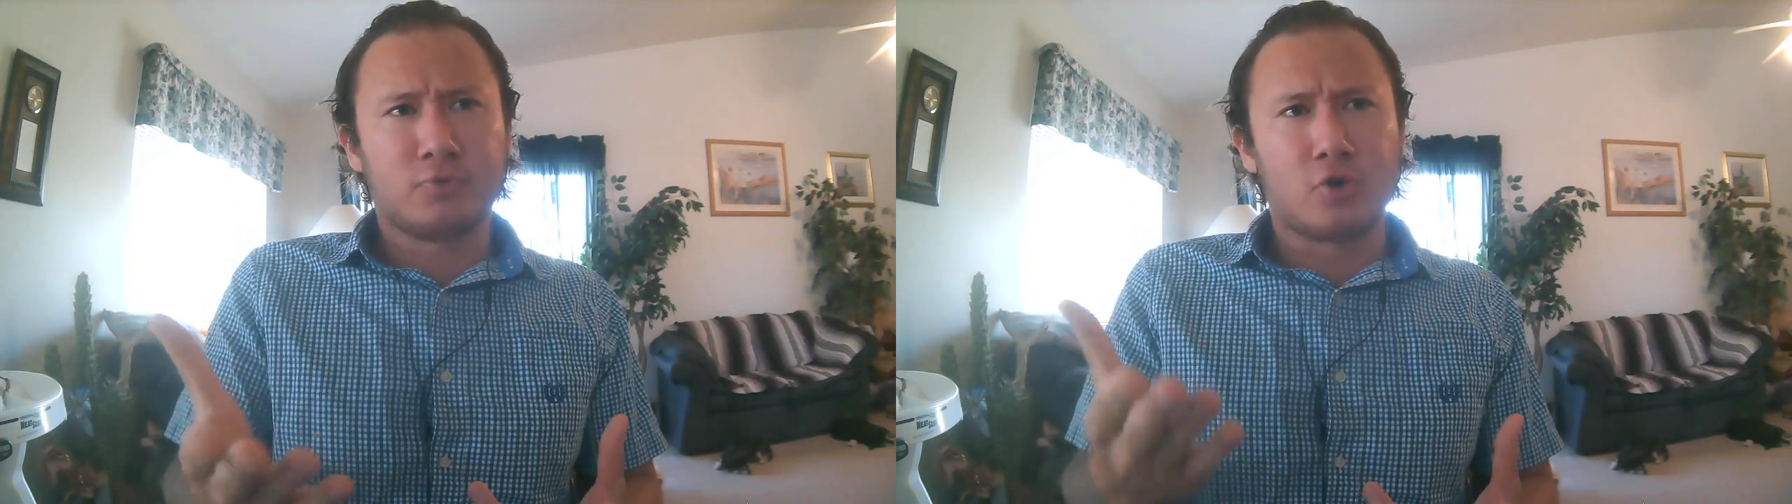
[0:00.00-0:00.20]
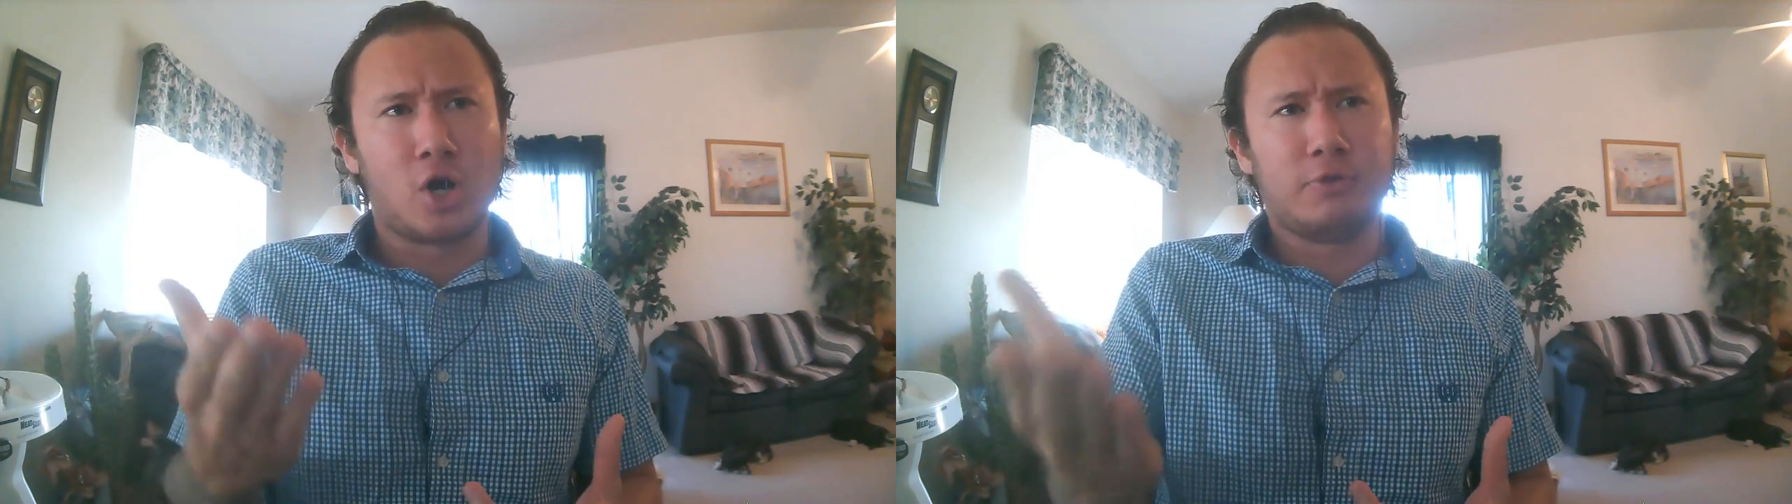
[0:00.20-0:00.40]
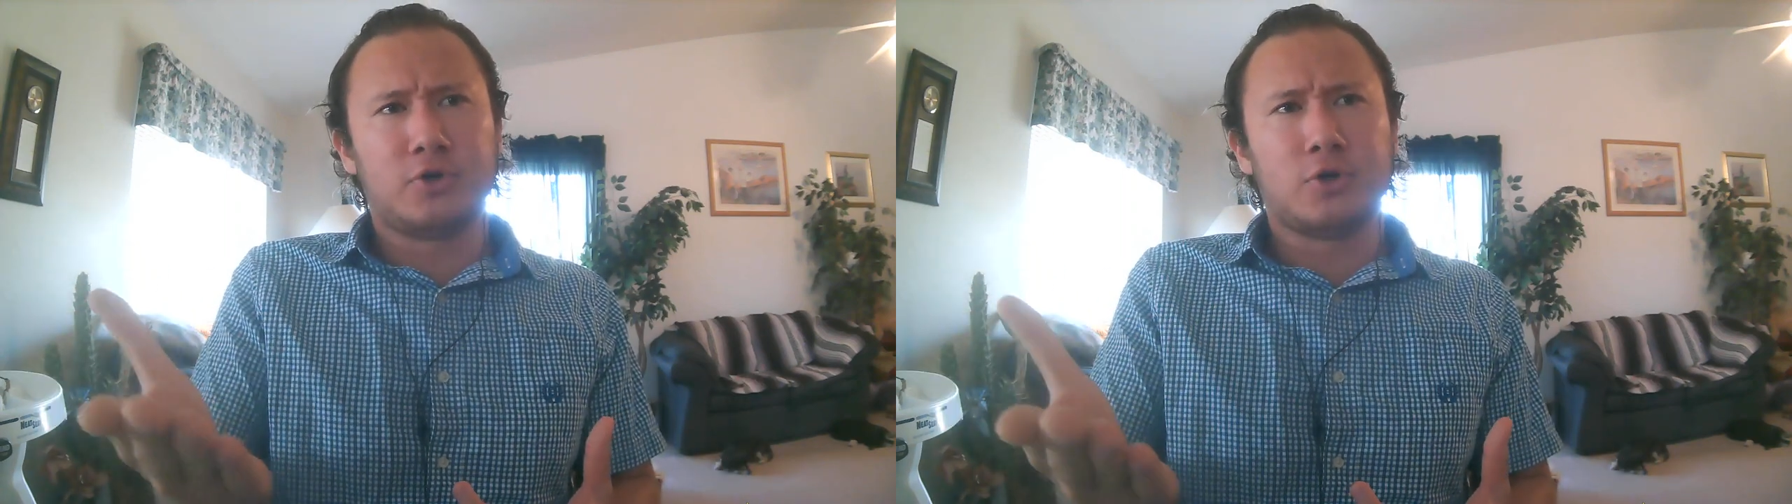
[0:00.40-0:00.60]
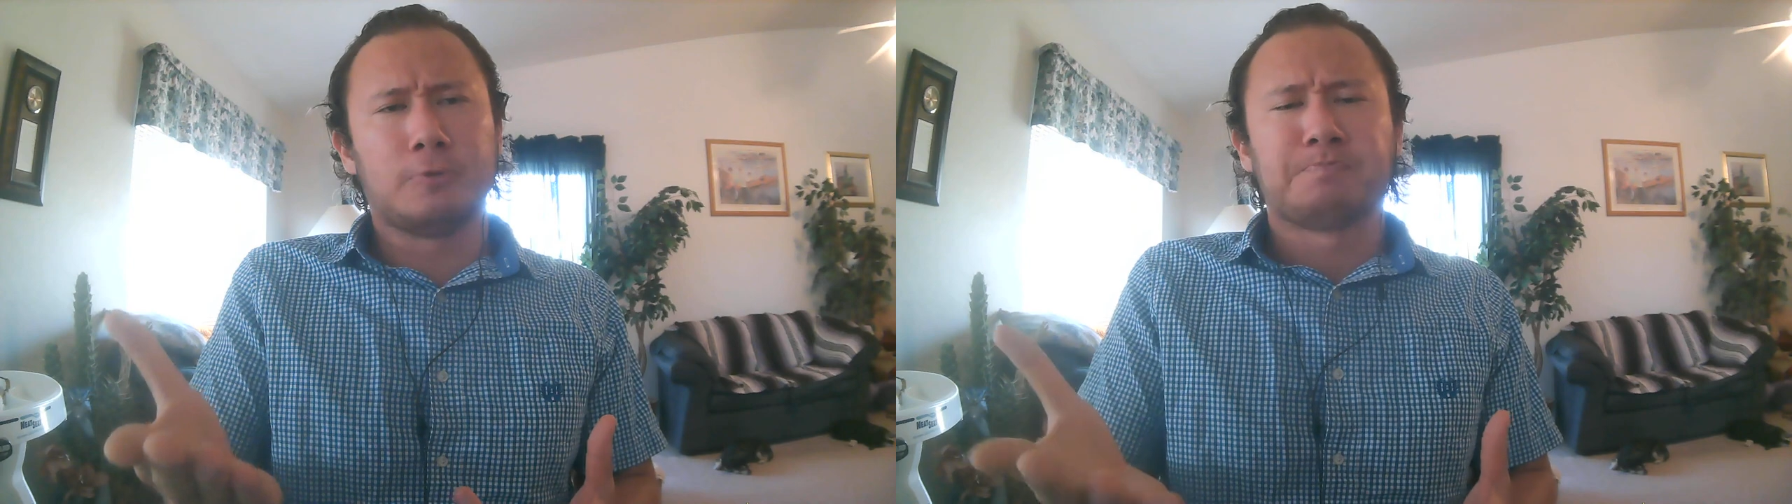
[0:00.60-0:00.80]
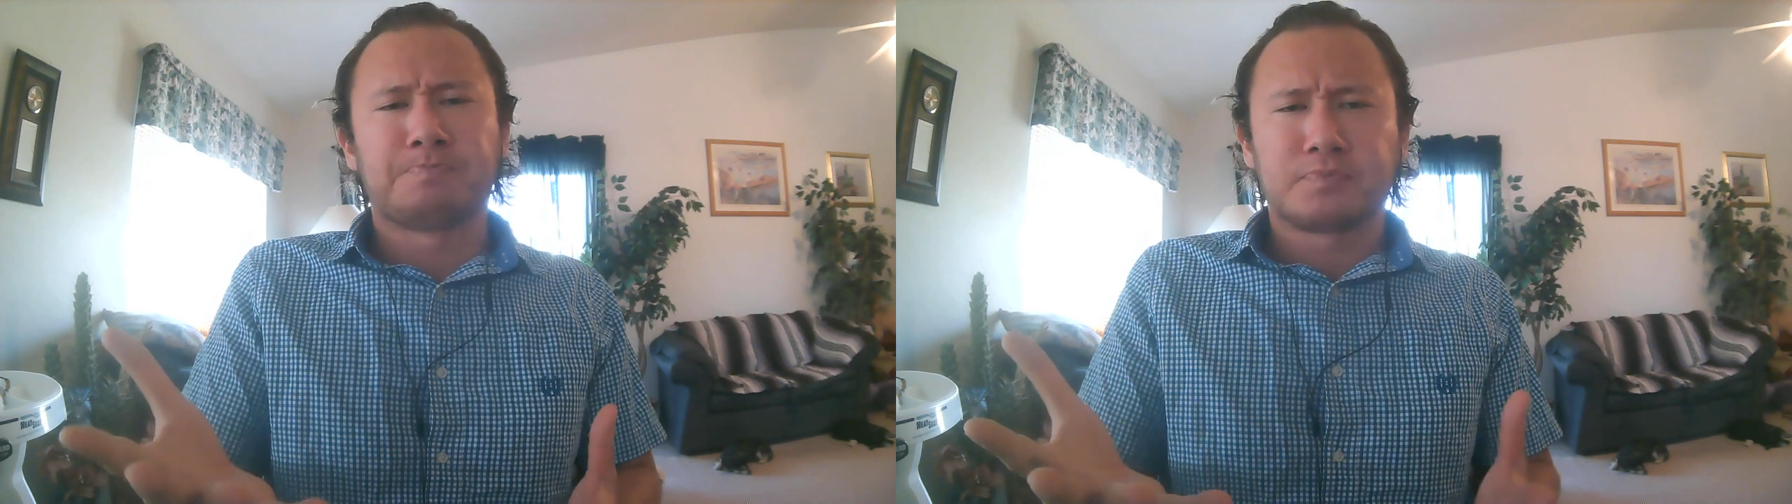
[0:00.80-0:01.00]
For all of
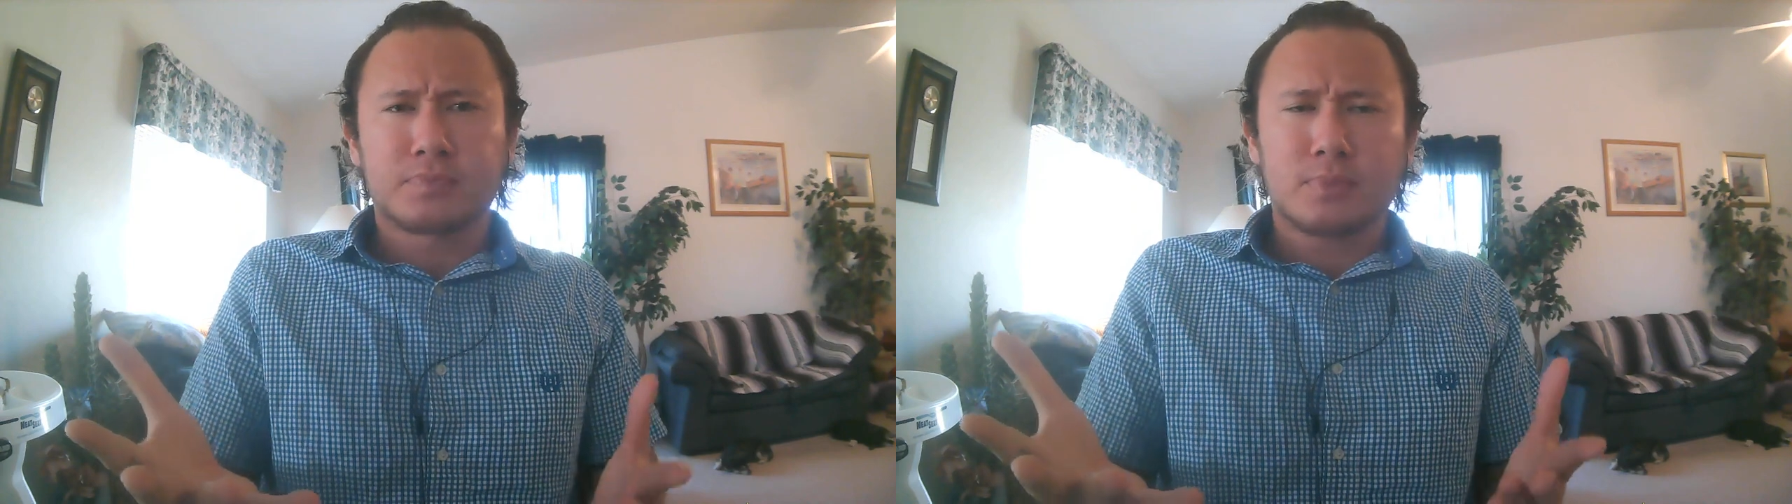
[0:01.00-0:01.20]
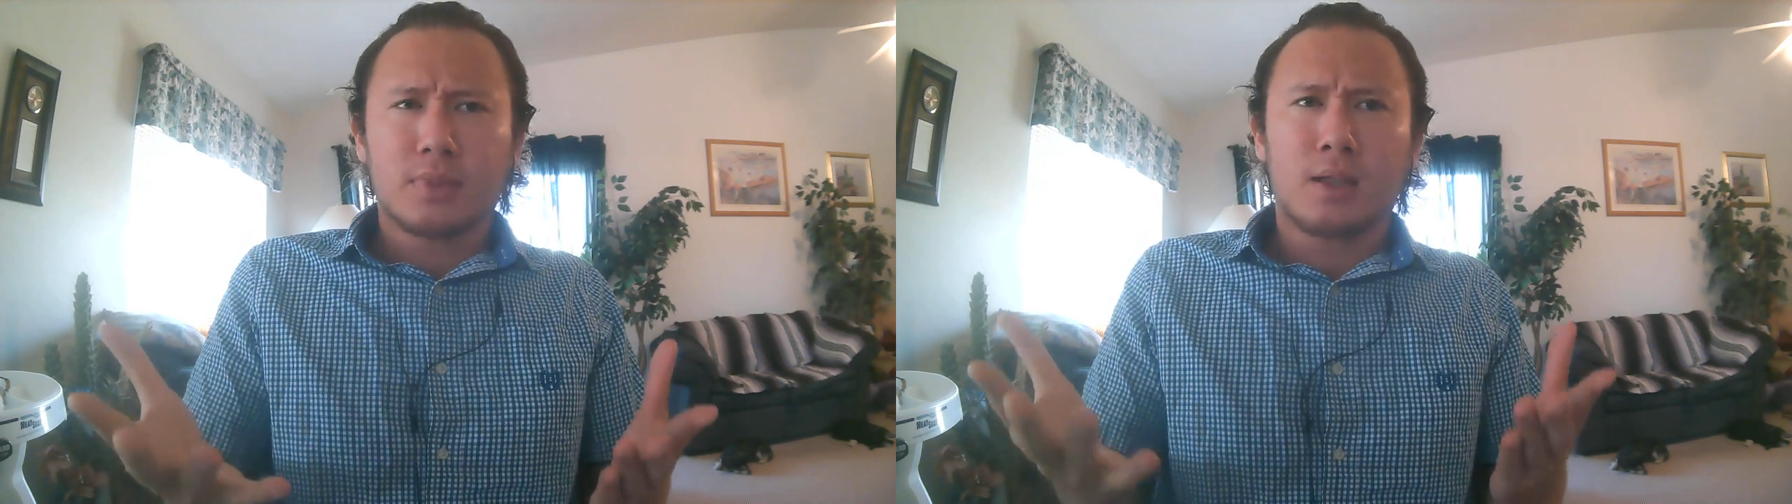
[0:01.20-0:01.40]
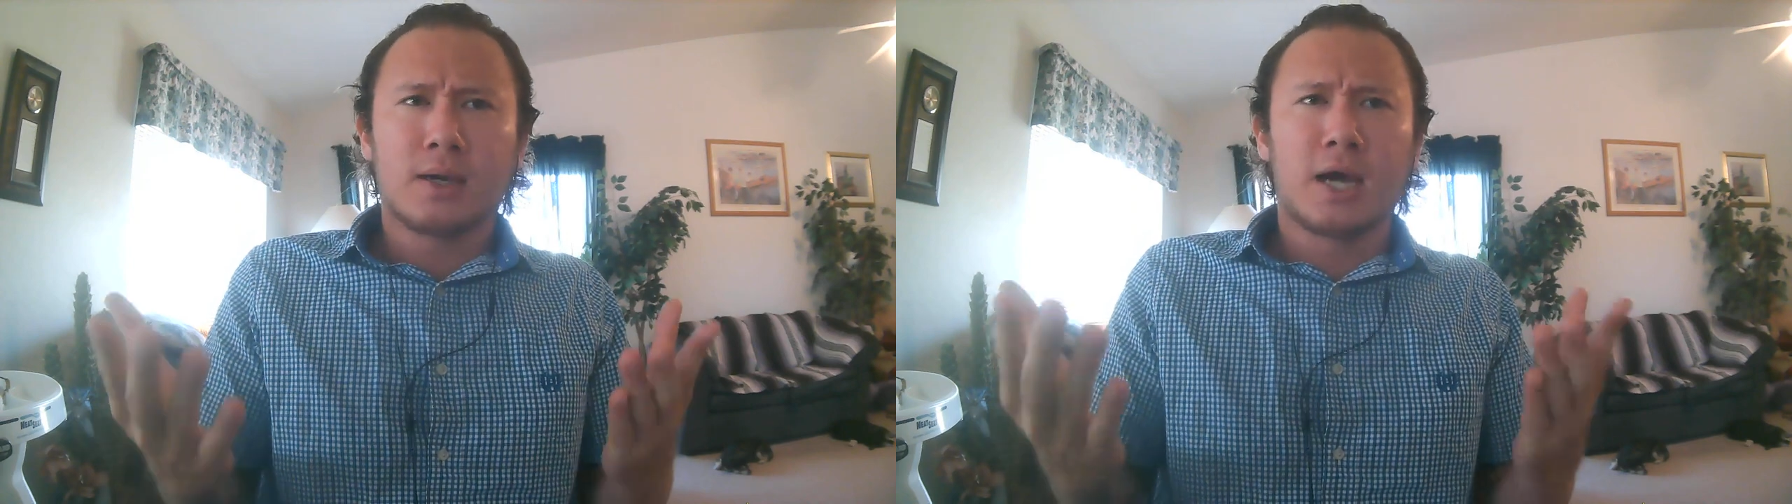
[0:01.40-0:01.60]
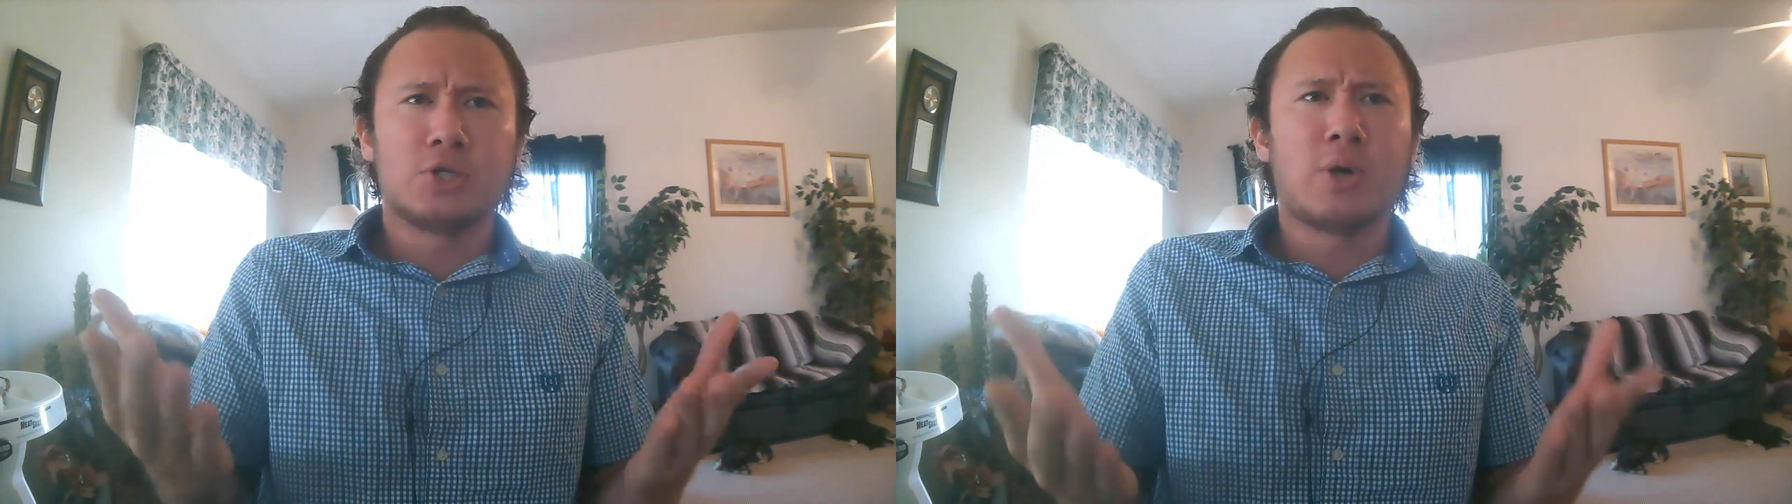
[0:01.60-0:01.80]
you guys